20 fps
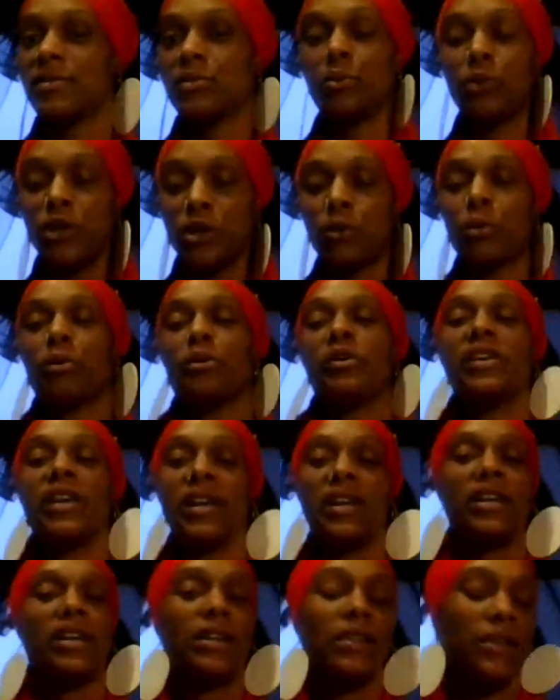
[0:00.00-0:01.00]

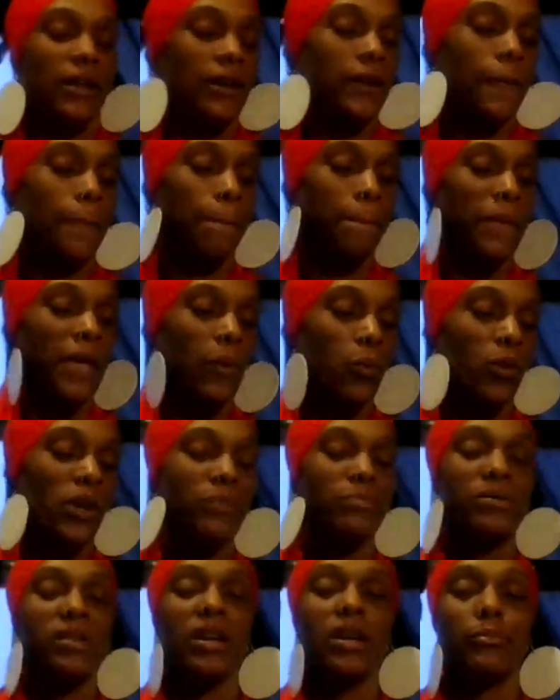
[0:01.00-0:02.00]
recreating like. And when I'm
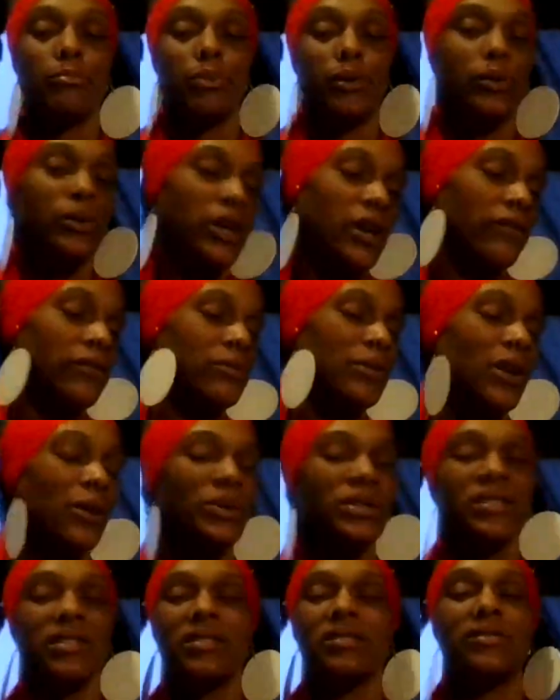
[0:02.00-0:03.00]
saying beauty, everybody
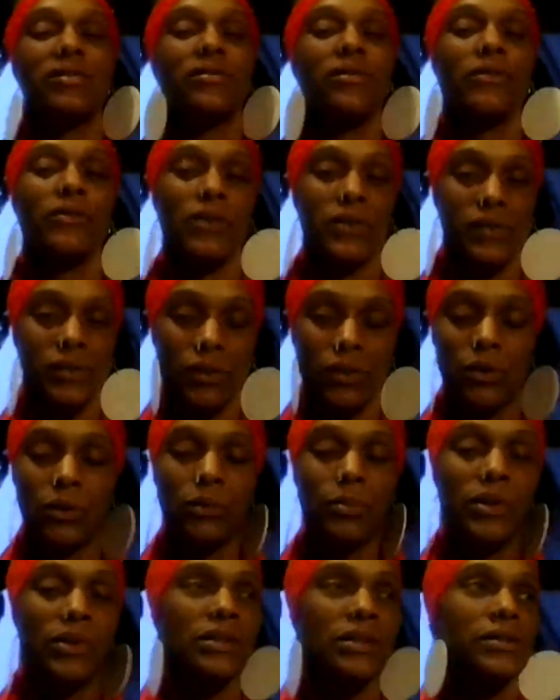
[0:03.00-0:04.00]
always thinks of the physical,
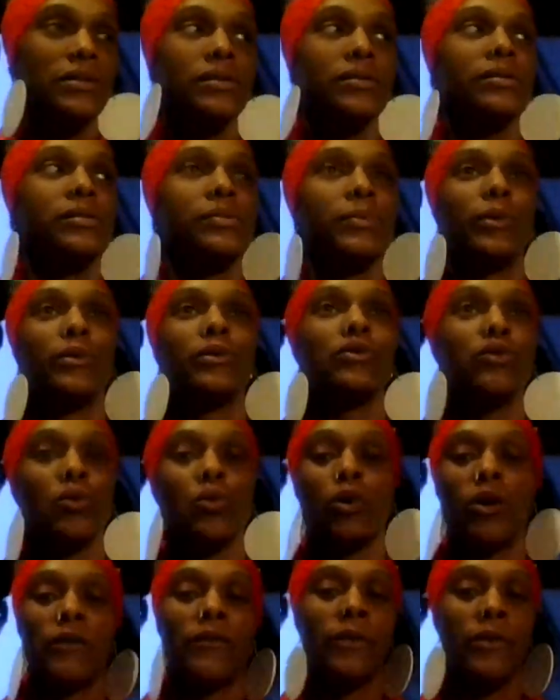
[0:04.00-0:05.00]
but this is the spiritual
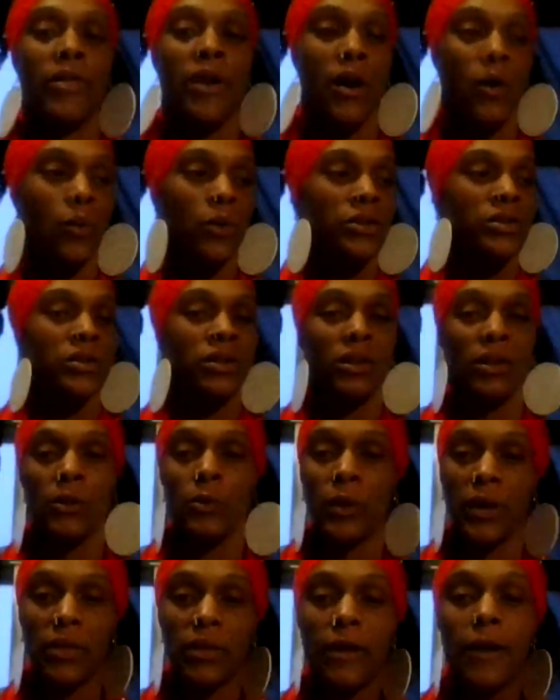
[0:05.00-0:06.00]
warfare that we're dealing
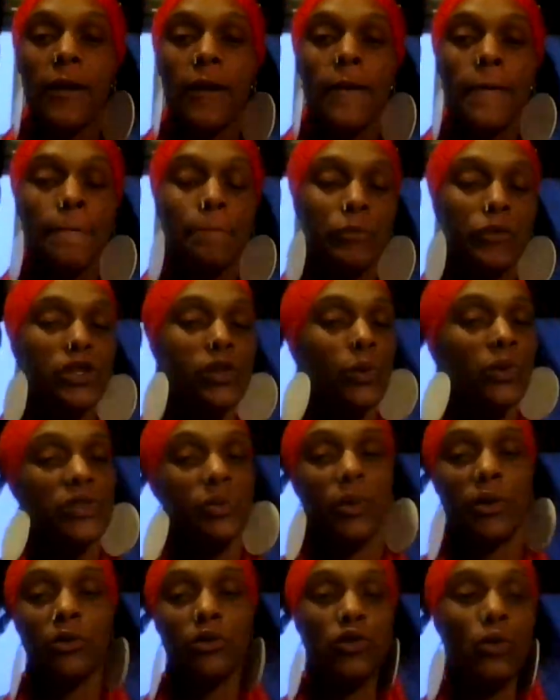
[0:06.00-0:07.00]
with. So with
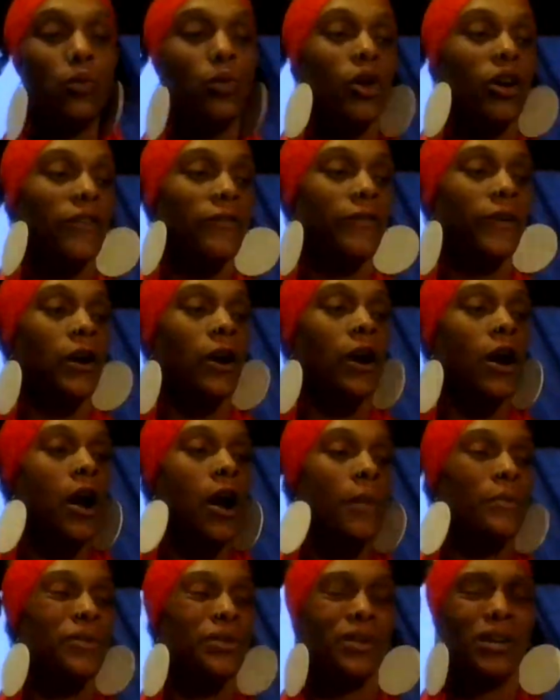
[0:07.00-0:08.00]
spiritual warfare,
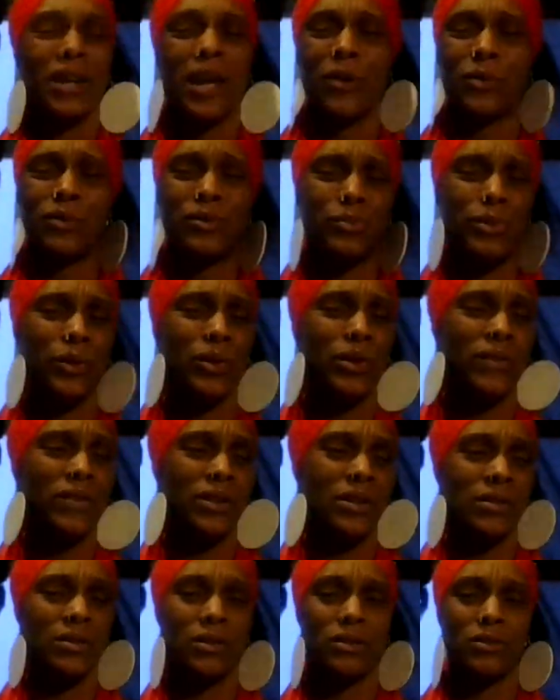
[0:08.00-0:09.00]
you're like, how does beauty have
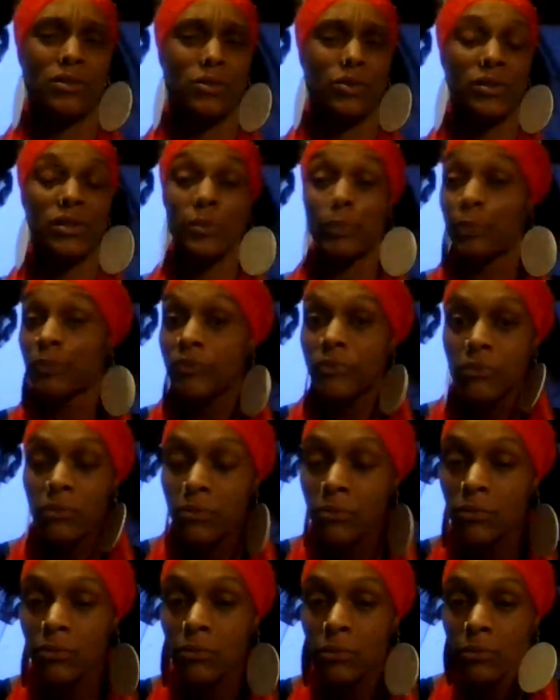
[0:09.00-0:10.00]
anything to do with...
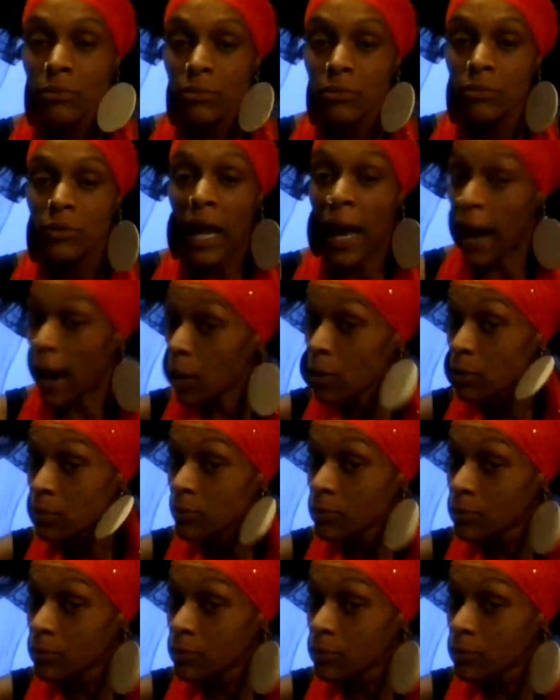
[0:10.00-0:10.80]
How?